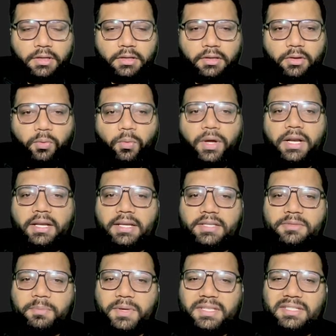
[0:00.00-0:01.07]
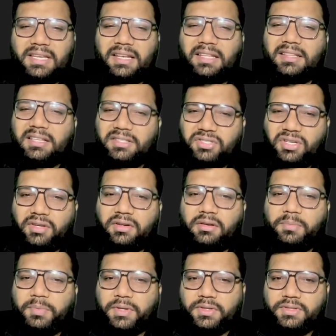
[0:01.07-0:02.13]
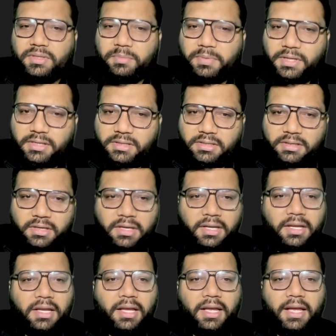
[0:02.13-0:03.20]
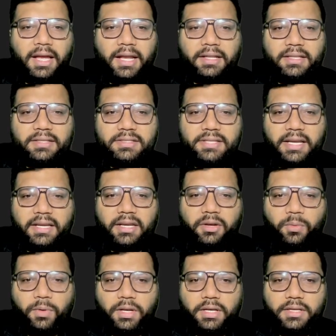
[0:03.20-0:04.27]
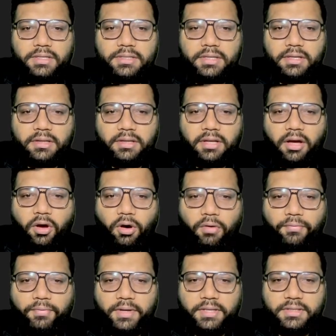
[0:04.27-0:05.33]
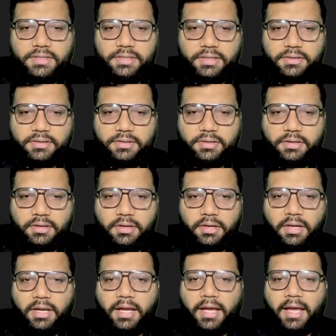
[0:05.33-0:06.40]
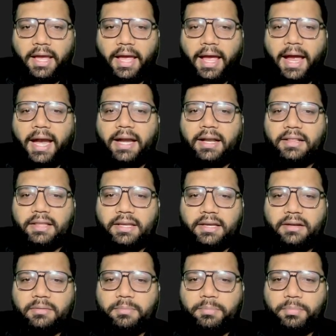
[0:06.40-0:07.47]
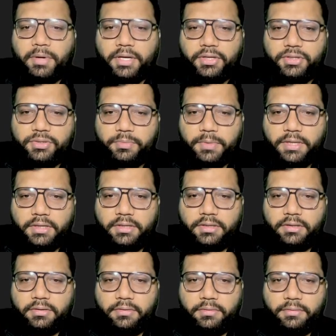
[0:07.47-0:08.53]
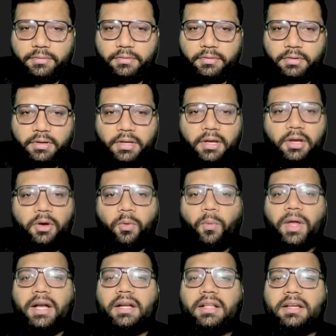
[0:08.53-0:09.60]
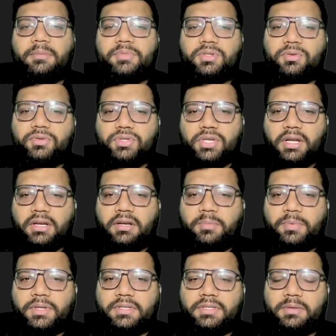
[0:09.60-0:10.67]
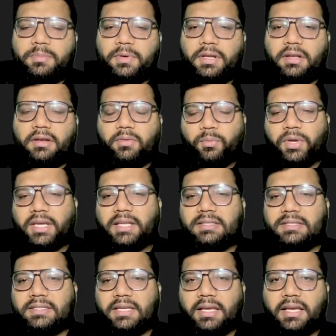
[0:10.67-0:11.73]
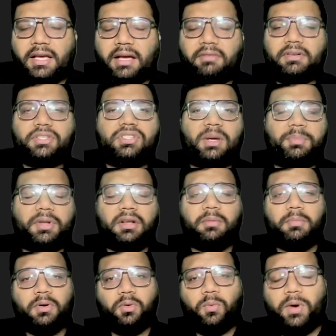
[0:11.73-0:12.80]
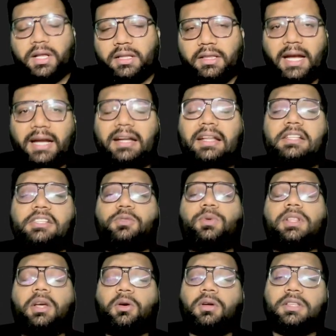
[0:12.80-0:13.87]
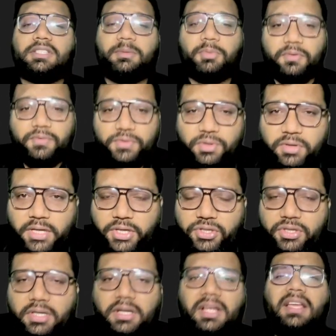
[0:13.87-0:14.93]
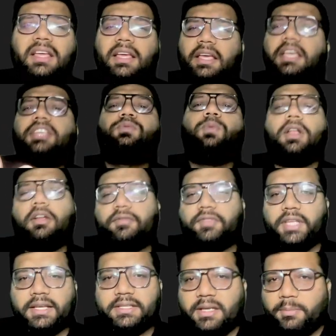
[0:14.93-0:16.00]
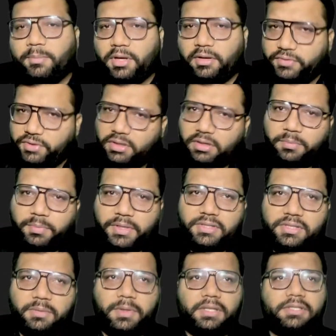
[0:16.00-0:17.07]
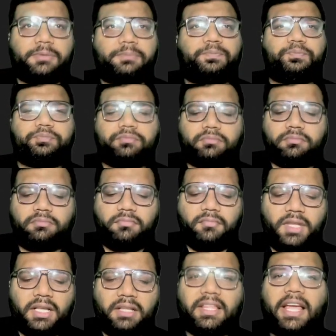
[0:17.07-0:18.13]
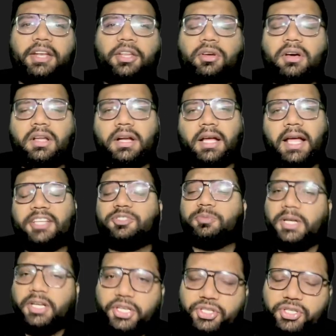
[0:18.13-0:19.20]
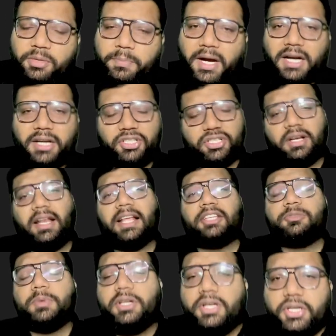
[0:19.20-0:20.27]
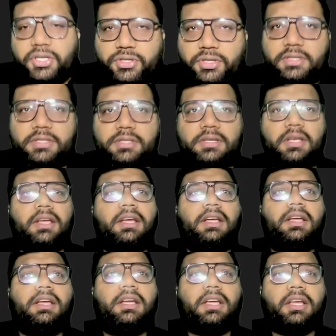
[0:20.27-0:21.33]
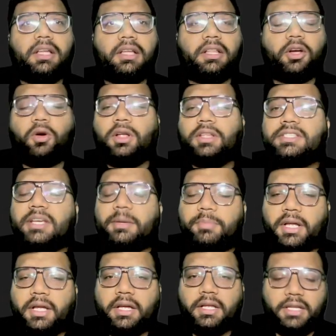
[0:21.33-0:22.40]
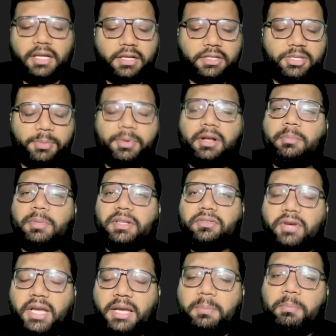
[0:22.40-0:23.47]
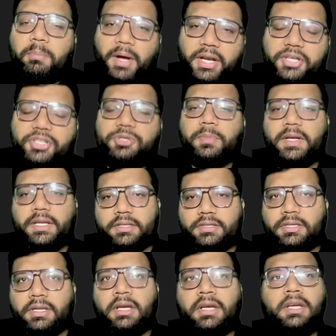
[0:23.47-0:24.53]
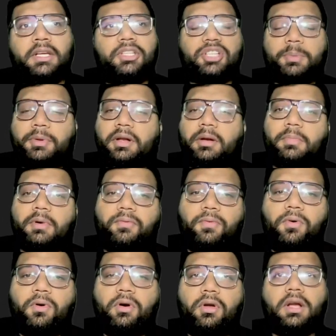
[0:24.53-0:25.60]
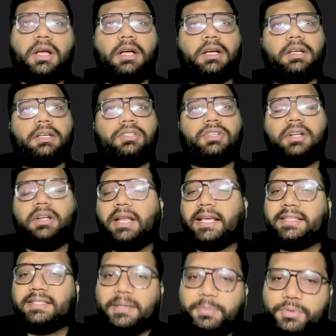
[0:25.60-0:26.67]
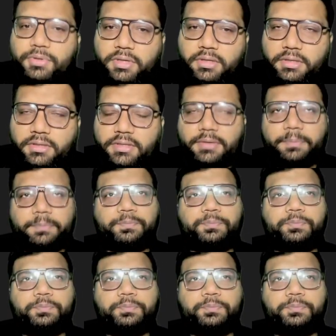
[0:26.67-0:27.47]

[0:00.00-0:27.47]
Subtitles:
The one is basically the general principles, and the second one is the offenses and their punishment. When it comes to general principle, we can say our chapter number 1 that deals with the concept of jurisdiction is one of the example of general principles. Then your explanation part, general explanations, the chapter number 3, punishments, chapter number 4, general exceptions,